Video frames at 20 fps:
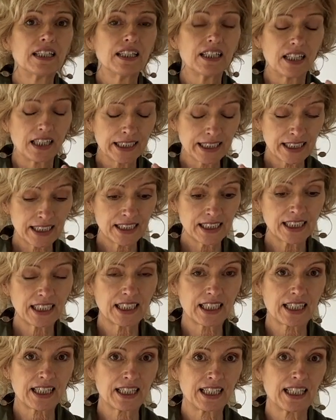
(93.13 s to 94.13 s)
I
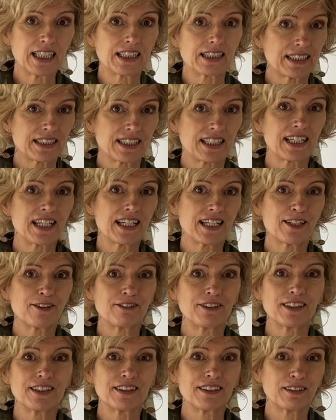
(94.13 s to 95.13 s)
think that's the
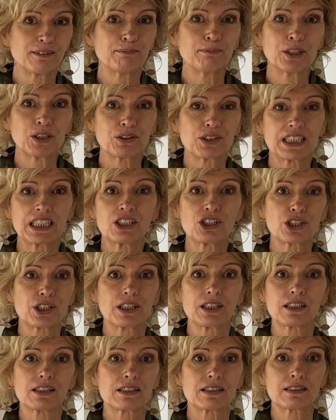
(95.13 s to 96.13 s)
area that most
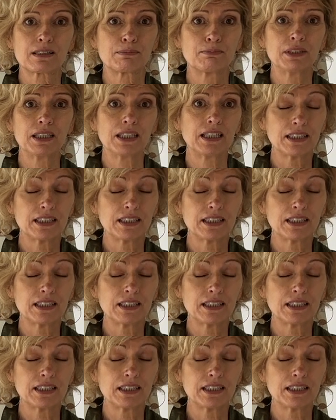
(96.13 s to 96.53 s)
interests me.